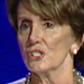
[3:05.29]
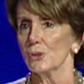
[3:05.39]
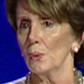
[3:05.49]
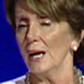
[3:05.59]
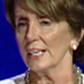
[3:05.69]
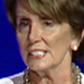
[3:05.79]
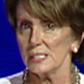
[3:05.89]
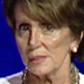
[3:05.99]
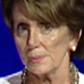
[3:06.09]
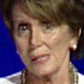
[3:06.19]
So I
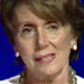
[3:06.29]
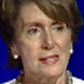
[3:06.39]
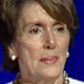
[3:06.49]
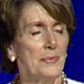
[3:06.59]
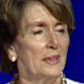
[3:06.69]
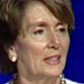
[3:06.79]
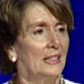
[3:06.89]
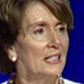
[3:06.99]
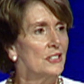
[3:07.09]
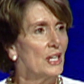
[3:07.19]
accept the
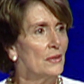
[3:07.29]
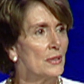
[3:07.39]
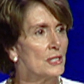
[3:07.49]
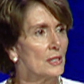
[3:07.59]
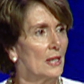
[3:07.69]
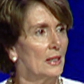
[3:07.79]
generous